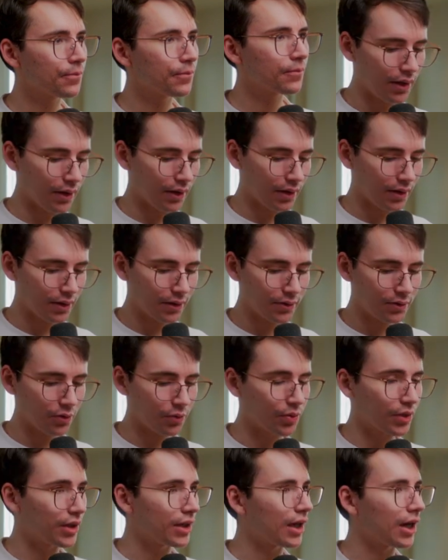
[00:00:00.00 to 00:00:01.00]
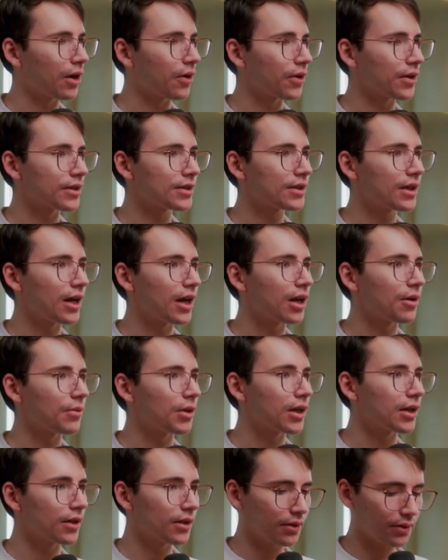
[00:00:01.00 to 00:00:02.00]
and then this will be our
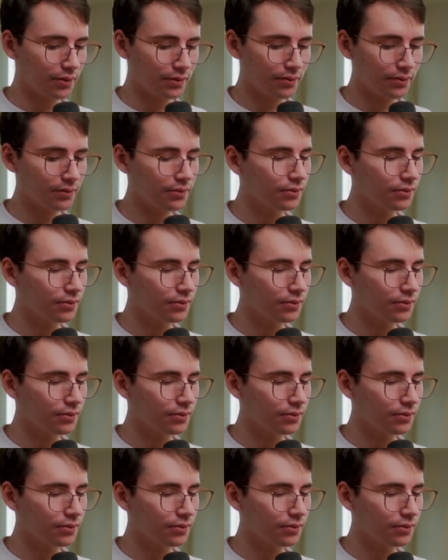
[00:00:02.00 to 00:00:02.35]
timeline.